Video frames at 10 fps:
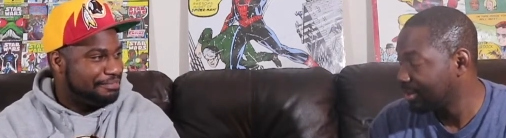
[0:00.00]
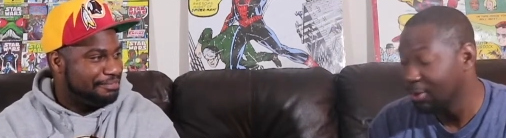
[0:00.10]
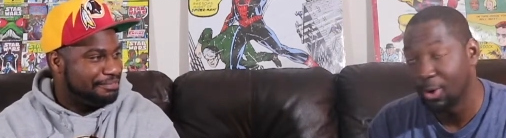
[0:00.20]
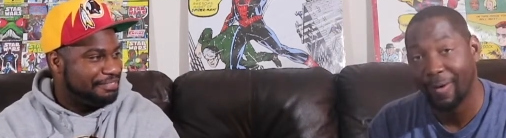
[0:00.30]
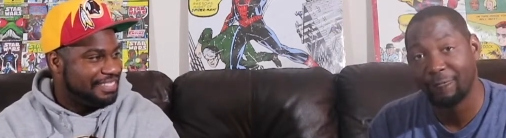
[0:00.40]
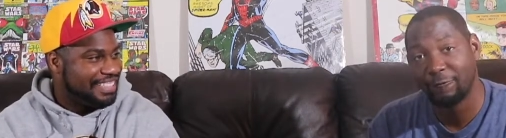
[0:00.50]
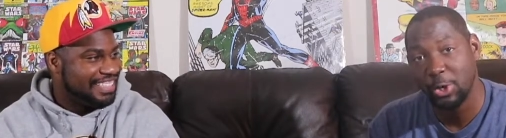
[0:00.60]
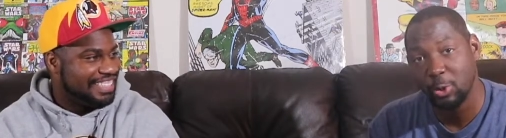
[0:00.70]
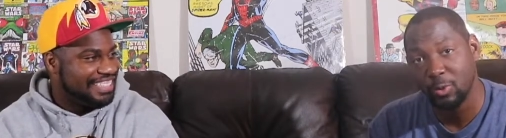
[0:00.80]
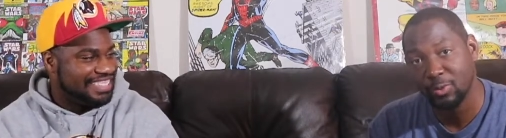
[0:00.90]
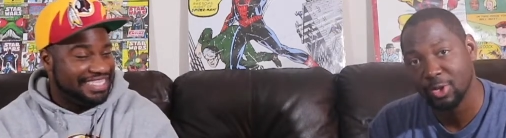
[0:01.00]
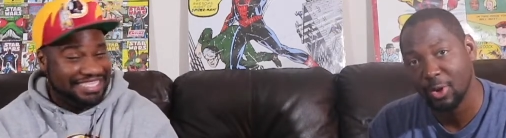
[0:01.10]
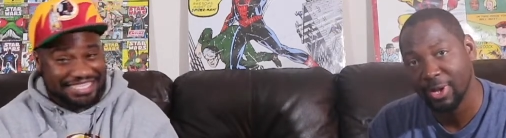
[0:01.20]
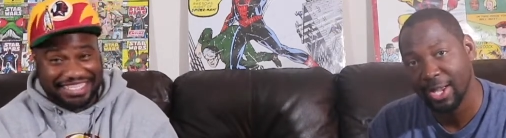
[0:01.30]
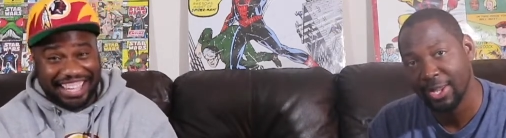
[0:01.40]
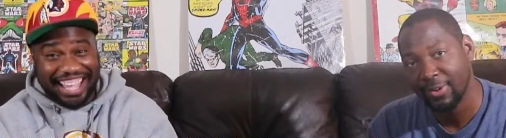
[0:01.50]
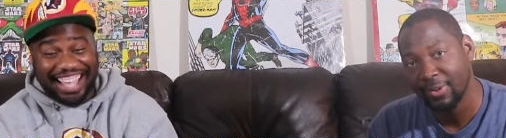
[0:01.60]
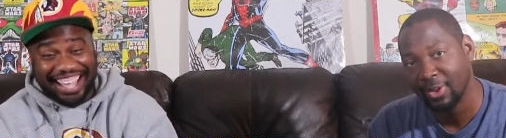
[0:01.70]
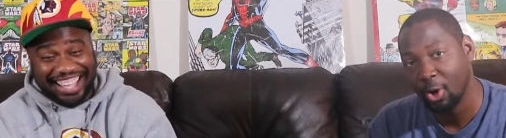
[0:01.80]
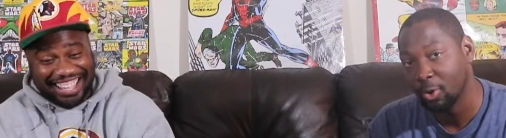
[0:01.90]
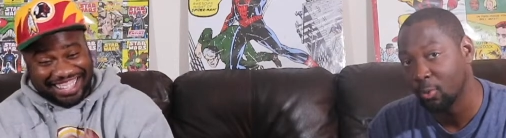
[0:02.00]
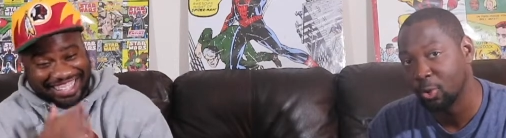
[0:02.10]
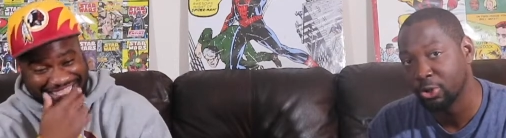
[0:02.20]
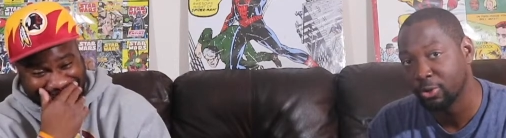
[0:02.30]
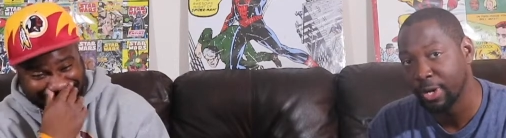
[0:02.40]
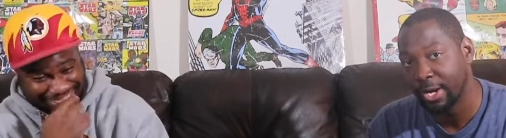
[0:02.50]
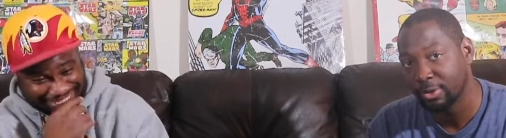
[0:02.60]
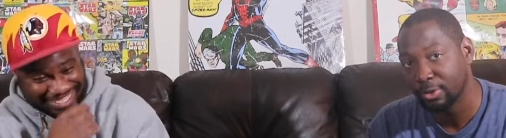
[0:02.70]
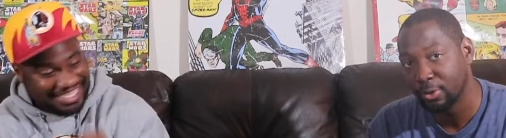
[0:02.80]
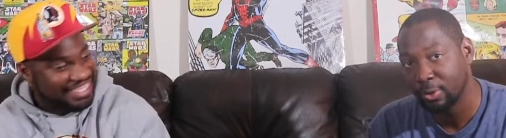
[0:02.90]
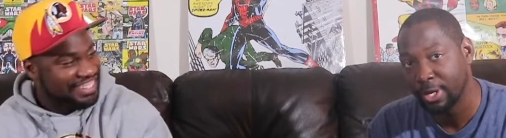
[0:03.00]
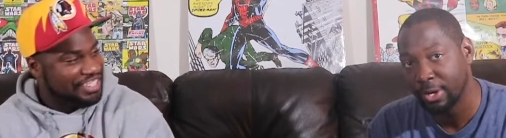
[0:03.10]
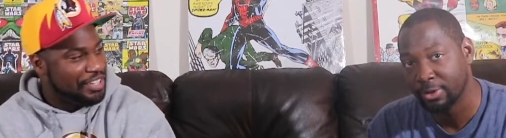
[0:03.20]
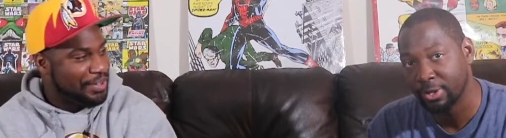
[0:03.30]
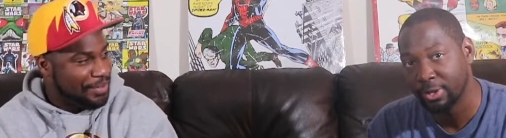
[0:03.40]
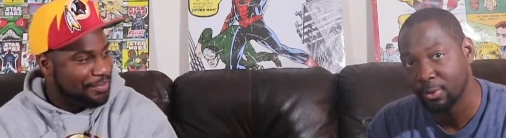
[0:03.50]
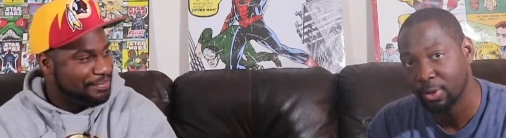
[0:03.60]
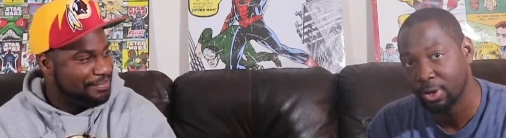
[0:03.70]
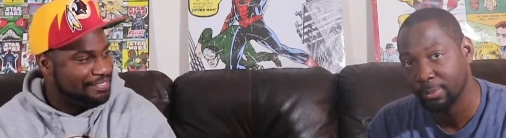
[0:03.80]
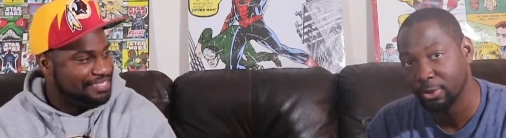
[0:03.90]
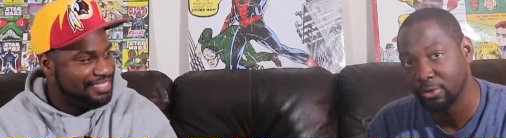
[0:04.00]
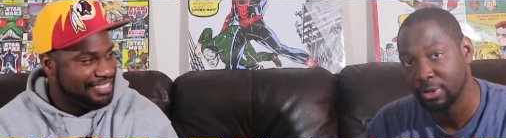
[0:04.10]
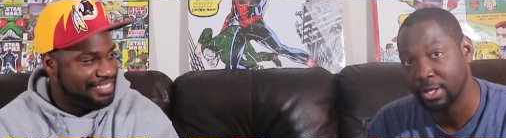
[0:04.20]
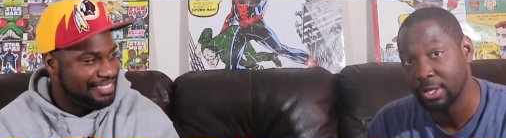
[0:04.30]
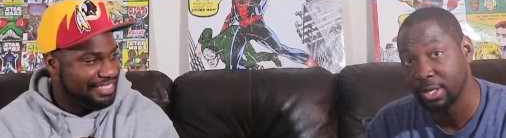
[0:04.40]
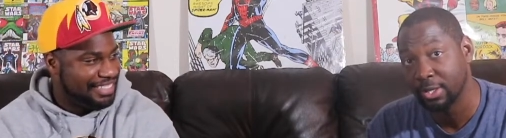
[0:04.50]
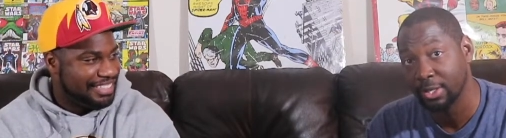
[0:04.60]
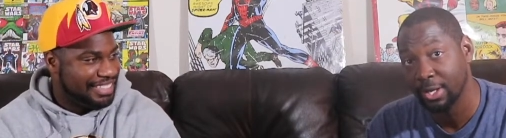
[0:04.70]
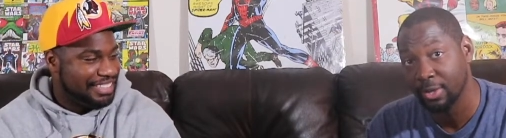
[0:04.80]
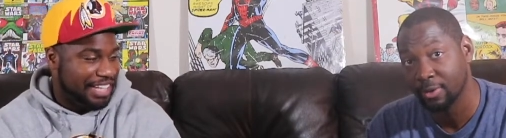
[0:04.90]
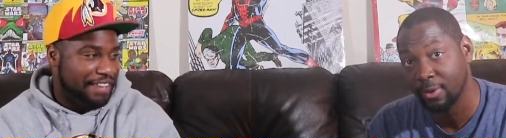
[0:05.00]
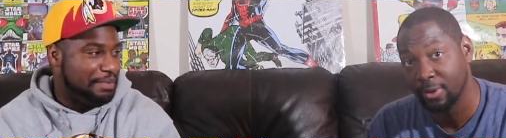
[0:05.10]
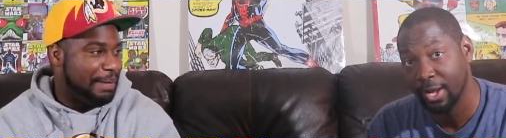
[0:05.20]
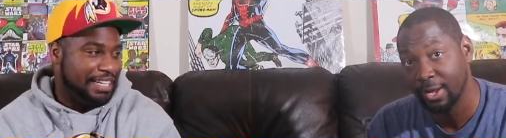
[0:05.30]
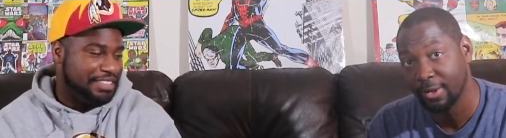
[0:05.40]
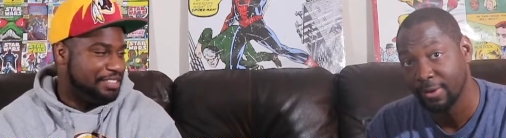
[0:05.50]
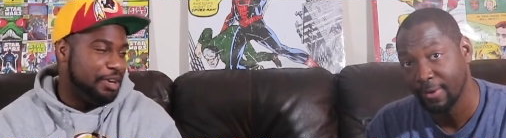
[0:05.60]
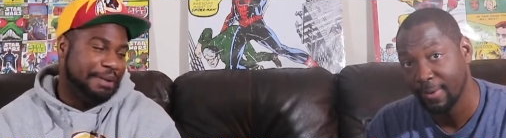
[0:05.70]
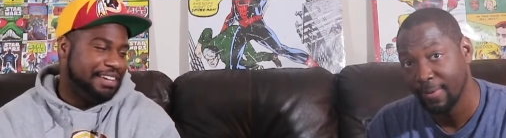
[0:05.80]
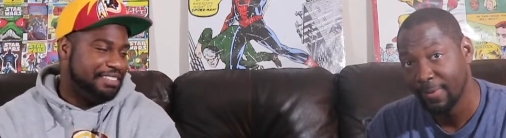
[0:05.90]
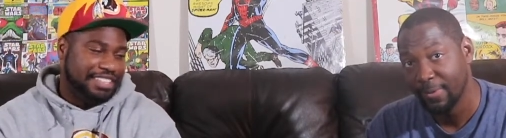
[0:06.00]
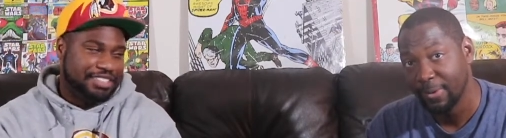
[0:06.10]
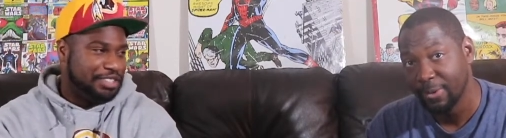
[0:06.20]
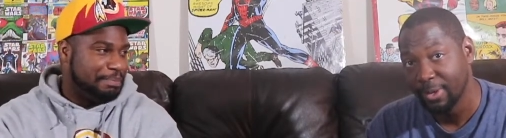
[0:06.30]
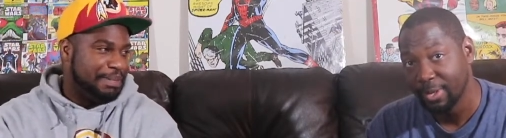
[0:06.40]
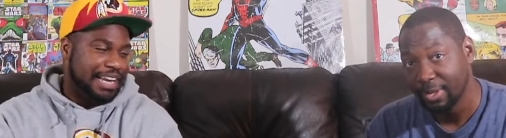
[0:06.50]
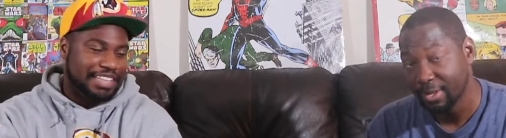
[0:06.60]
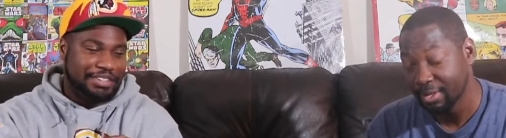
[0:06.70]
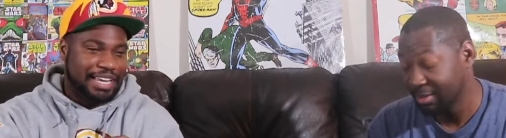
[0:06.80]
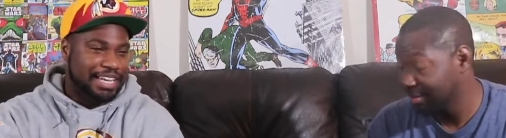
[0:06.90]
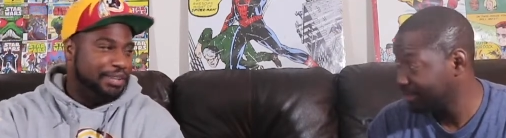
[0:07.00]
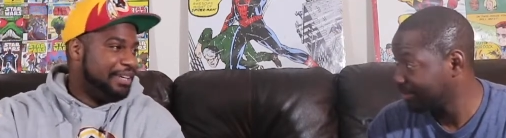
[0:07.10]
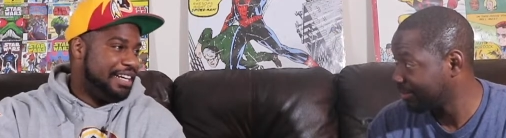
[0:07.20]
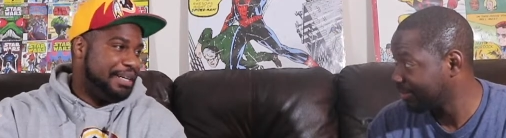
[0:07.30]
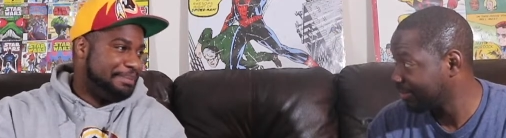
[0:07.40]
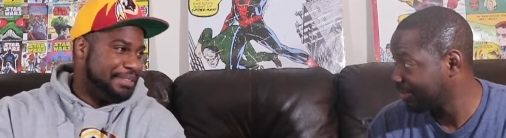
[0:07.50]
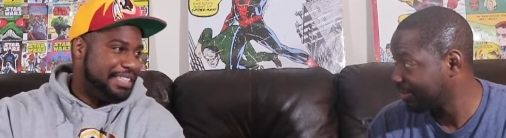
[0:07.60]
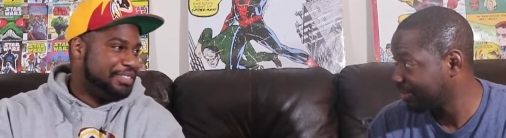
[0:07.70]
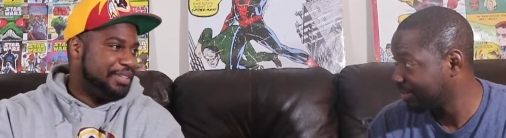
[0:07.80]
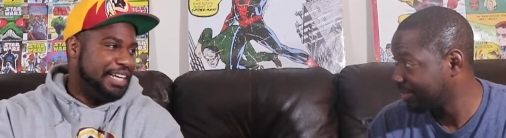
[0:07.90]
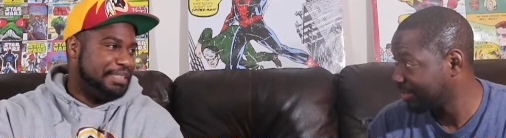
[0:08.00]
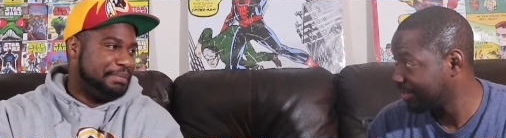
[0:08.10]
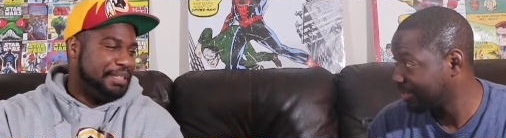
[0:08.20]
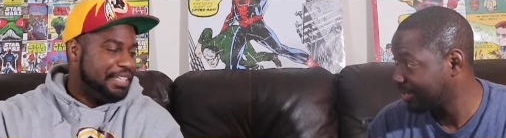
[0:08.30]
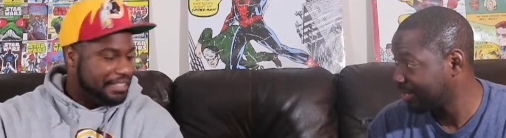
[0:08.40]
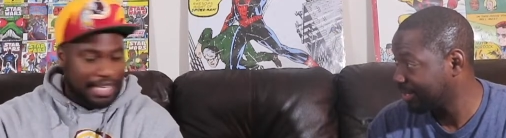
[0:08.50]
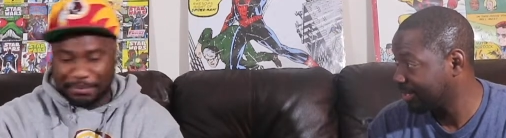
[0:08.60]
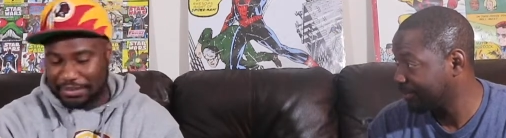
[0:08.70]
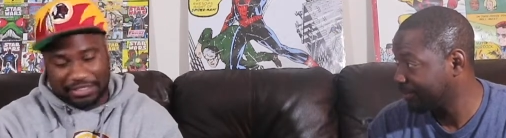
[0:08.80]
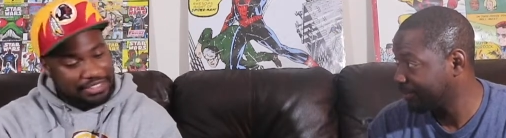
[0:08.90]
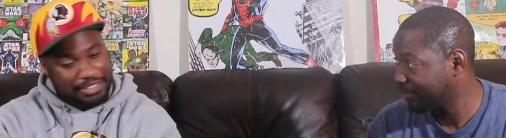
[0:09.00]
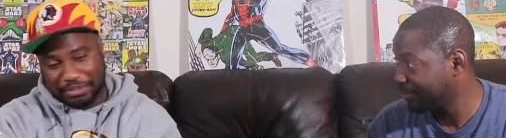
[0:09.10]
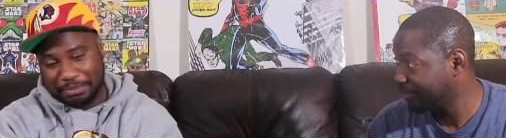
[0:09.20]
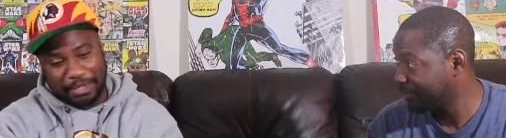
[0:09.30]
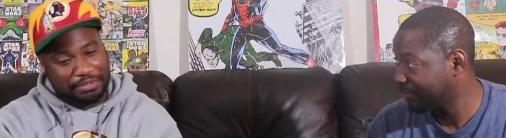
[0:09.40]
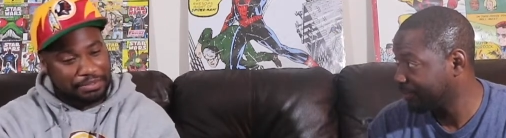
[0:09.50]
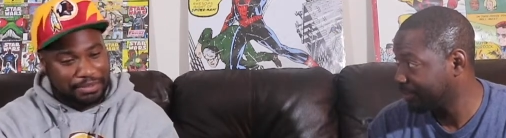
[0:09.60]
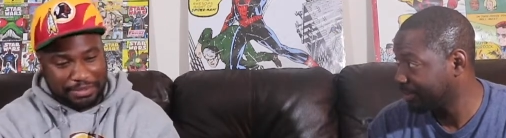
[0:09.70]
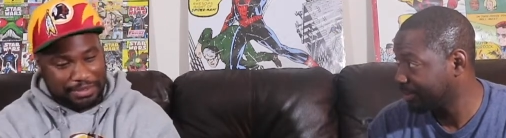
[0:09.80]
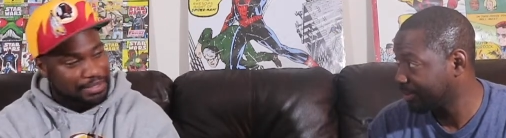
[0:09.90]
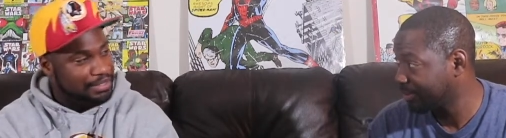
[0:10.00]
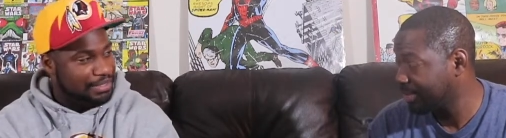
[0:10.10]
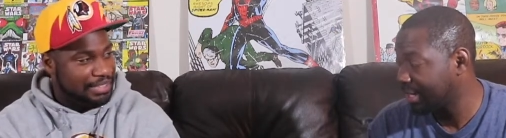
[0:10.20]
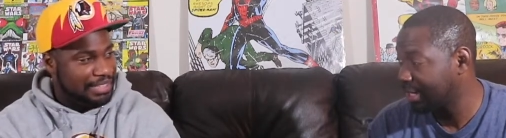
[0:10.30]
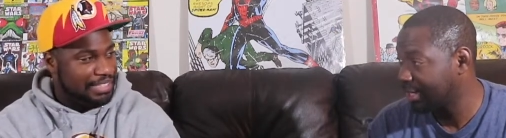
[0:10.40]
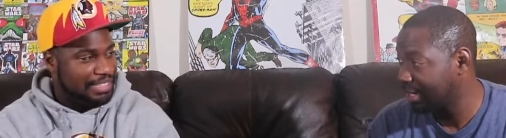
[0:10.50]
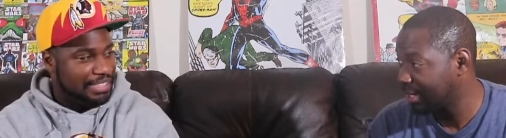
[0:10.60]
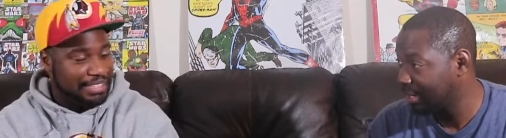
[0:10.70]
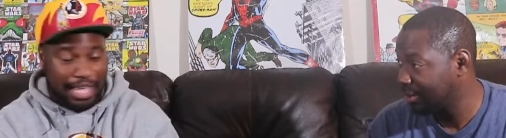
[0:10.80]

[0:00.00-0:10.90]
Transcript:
Speaker 1: You're all fools, okay? I don't know what you guys are doing out there in the world, but you need to get it together.
Speaker 2: Everybody, okay? Nobody listened to your pick after you had Logan at number 6 on the X-Men. That was just disrespectful.
Speaker 1: You gotta let that
Speaker 2: go.